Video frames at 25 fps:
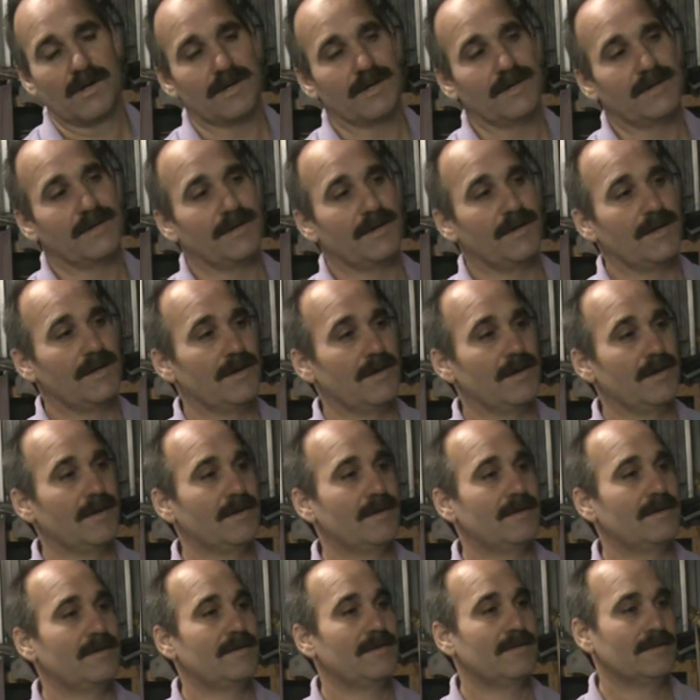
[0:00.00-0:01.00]
and
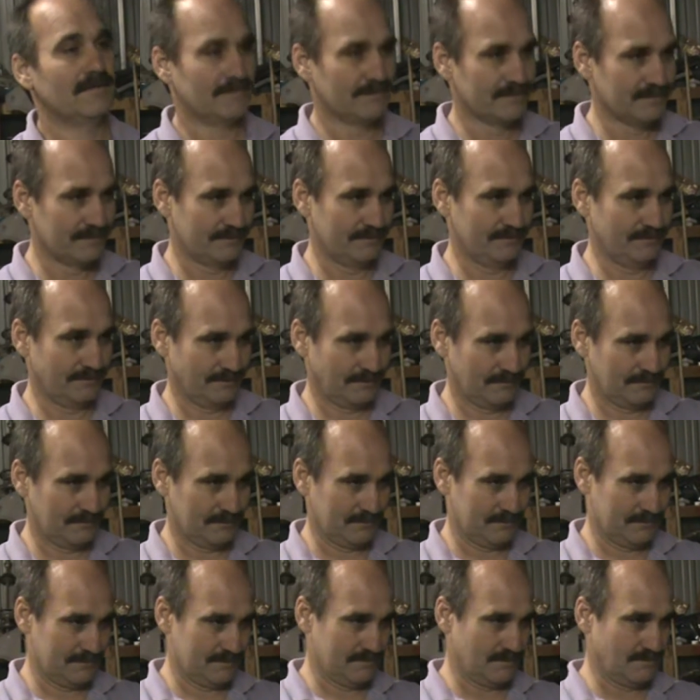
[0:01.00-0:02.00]

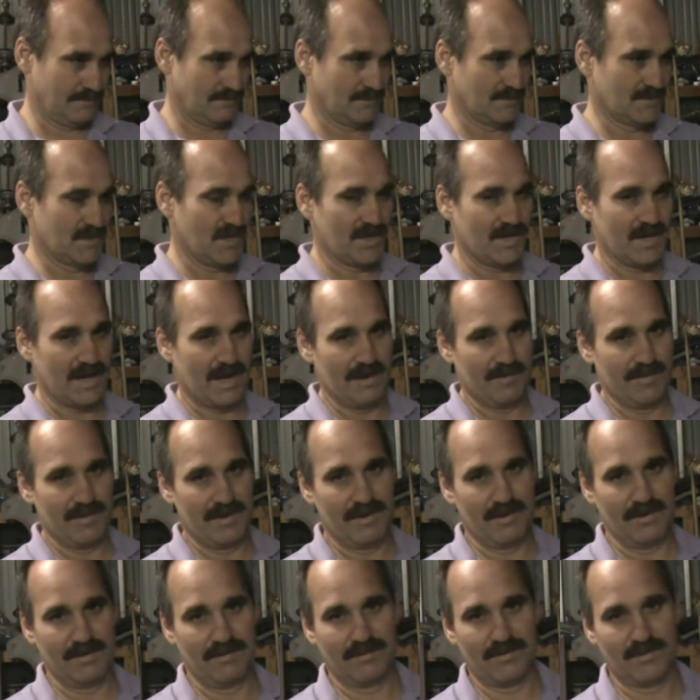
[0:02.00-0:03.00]
I came
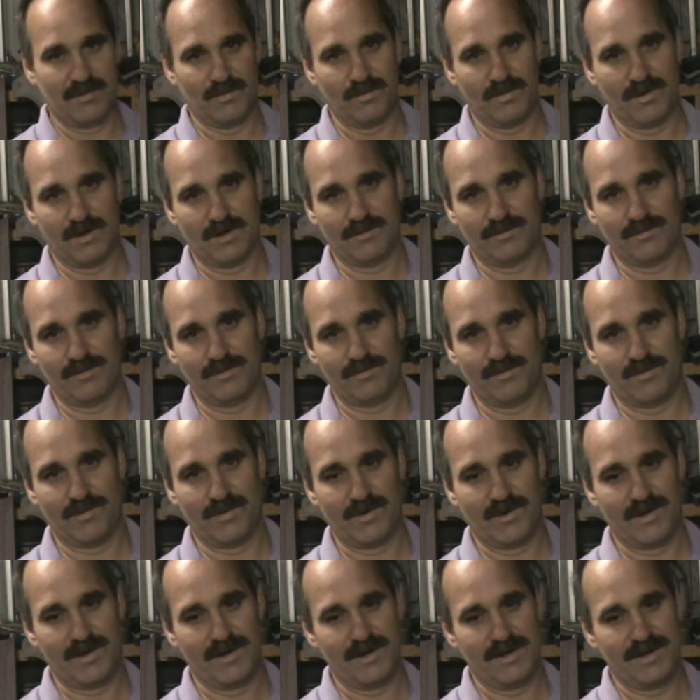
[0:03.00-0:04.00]
in to work one
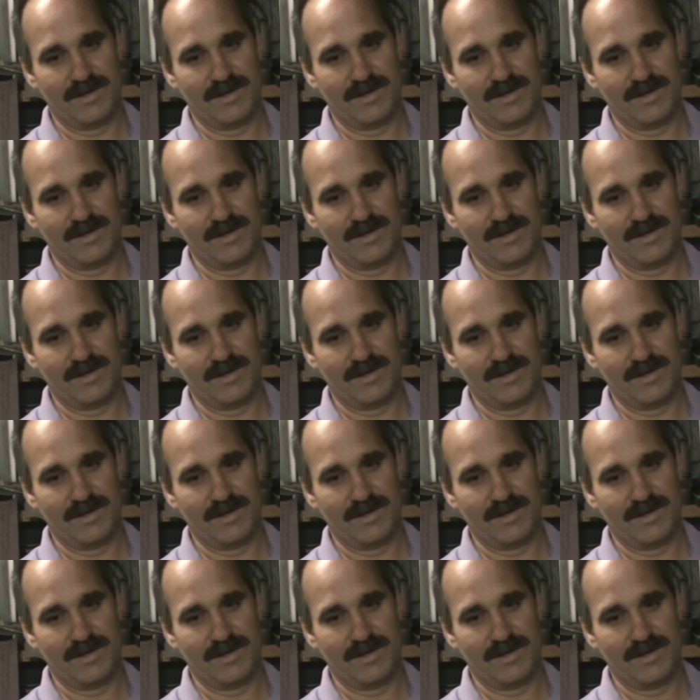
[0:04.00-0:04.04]
morning,